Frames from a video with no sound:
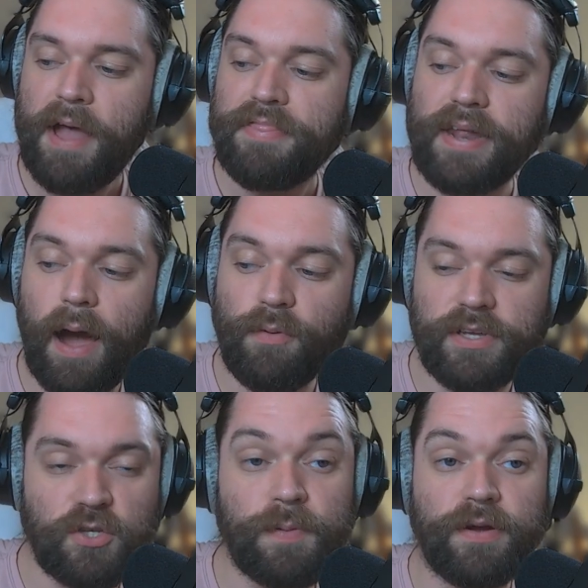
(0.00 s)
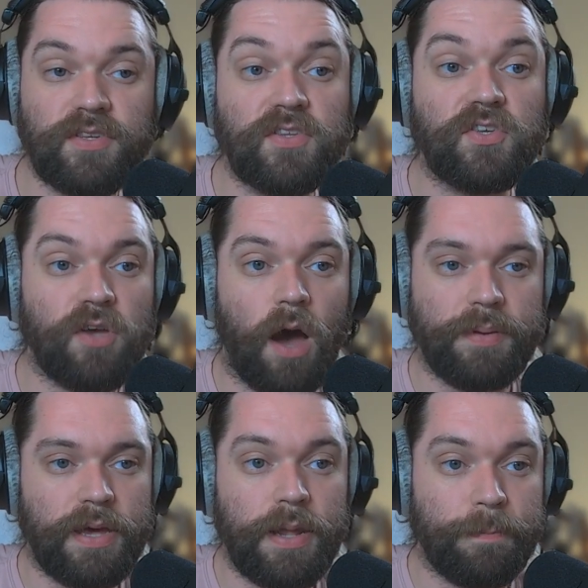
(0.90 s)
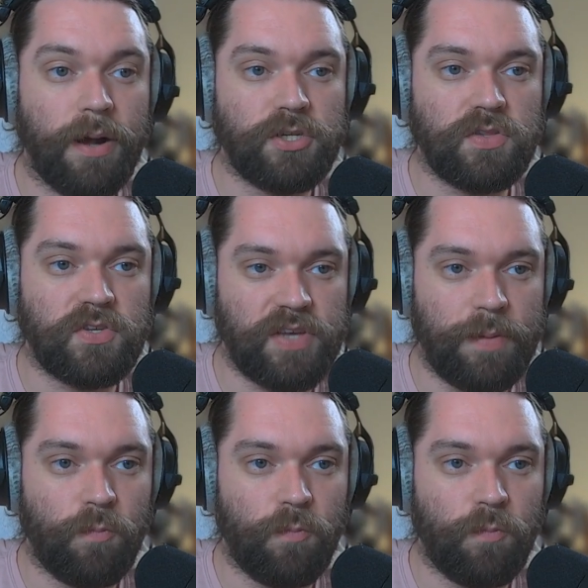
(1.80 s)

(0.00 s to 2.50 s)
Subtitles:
that I would experience insomnia in much the same